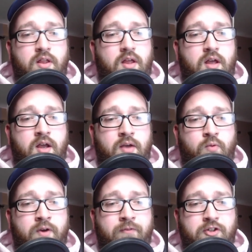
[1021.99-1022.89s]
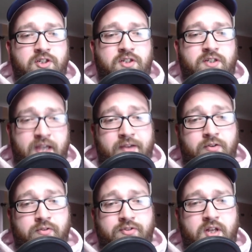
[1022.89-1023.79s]
one of our
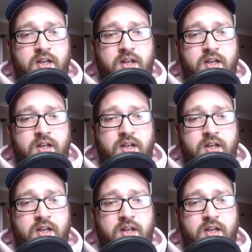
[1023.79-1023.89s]
scales, and